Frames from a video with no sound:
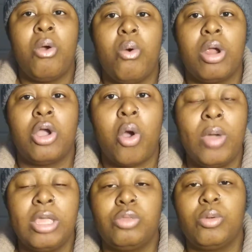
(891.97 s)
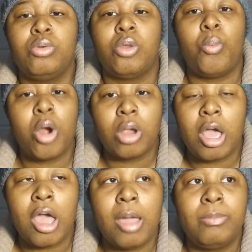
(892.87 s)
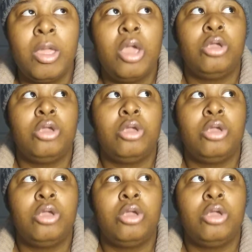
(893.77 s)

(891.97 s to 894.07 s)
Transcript: or going through the workup.